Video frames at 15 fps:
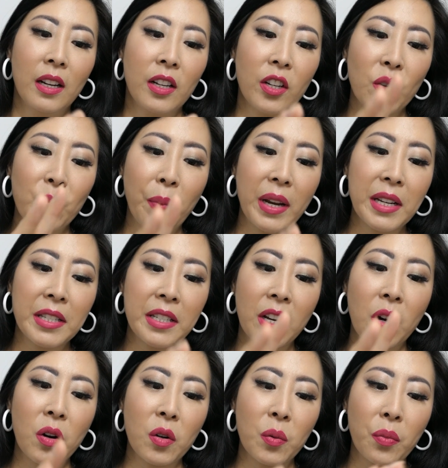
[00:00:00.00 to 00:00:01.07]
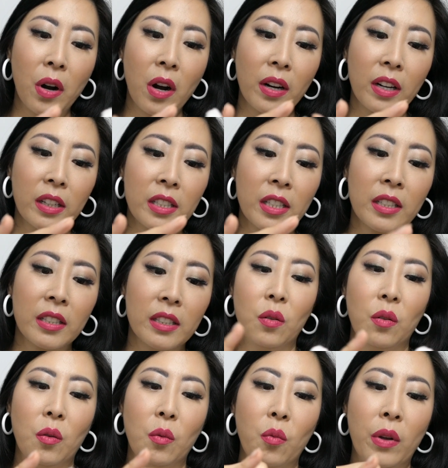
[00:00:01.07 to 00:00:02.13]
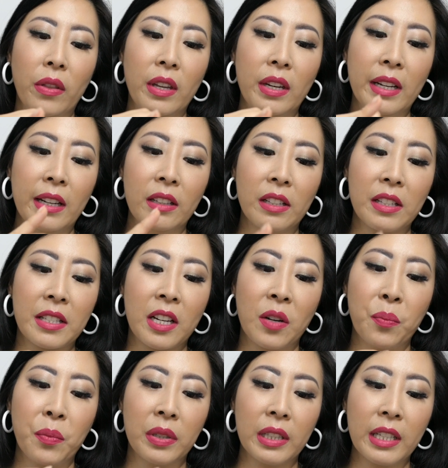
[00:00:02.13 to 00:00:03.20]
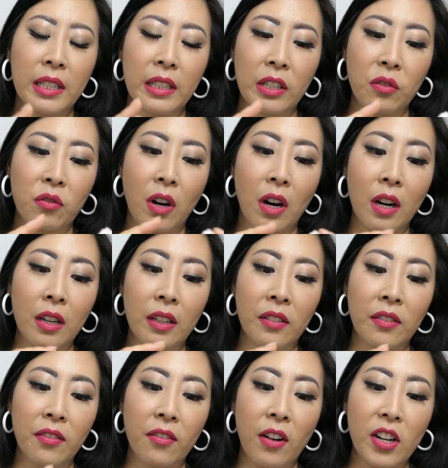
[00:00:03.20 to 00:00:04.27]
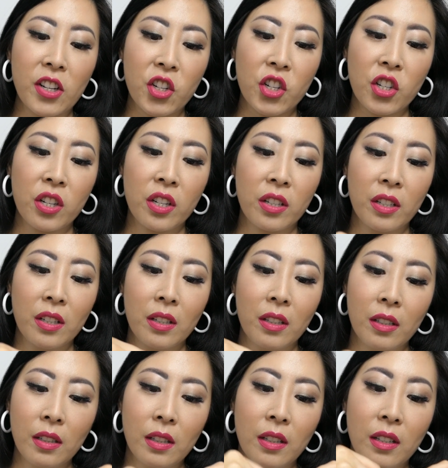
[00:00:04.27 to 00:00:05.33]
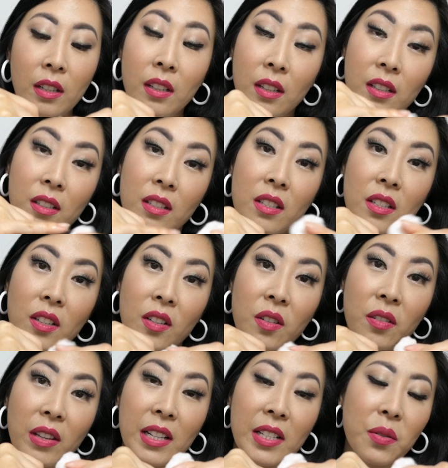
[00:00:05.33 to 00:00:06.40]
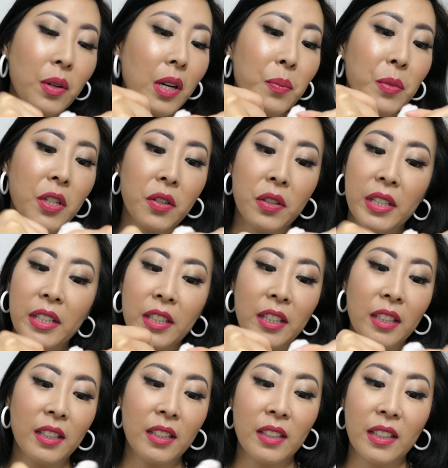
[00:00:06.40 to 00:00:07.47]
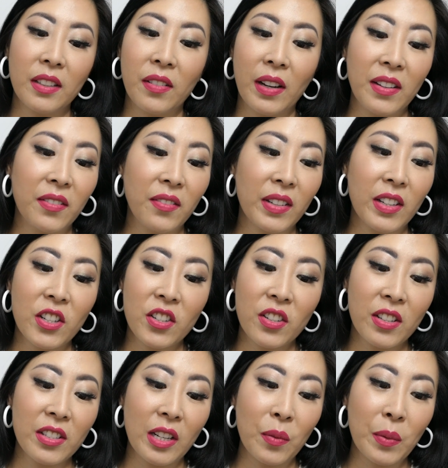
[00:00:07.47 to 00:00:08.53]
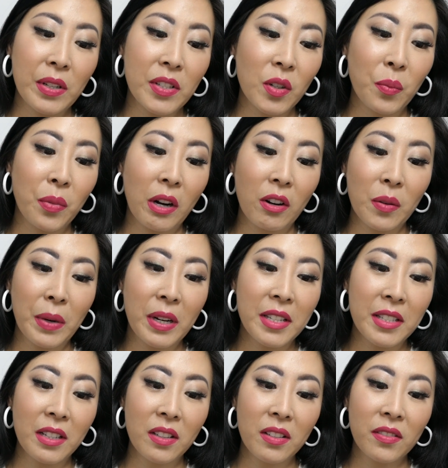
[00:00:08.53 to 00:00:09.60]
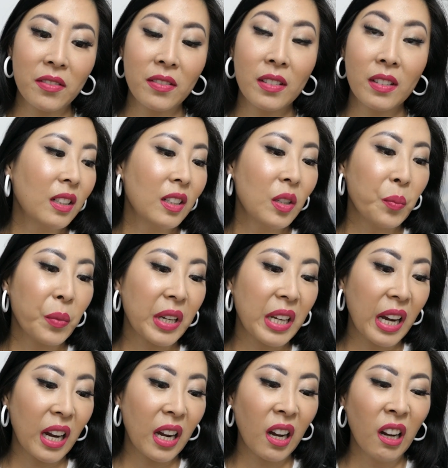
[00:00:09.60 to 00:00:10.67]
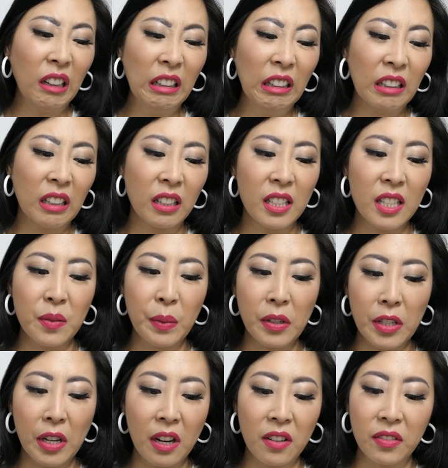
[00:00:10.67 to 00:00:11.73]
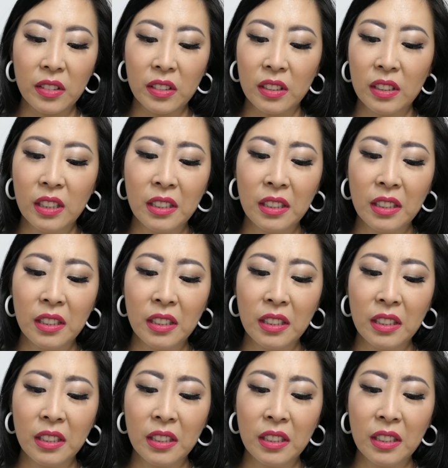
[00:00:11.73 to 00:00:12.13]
your base coat product when the nail is completely raw and fresh. So that's what I'm doing. If I finish this, I'll be so proud of myself. But yeah, ugh, smells awful.